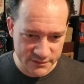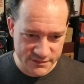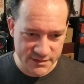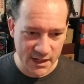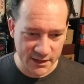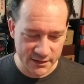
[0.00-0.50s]

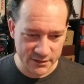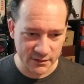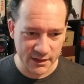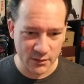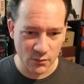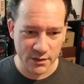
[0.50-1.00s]
stuck and you're
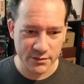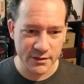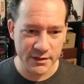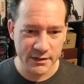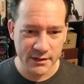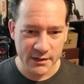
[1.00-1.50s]
like
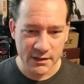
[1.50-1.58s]
wondering,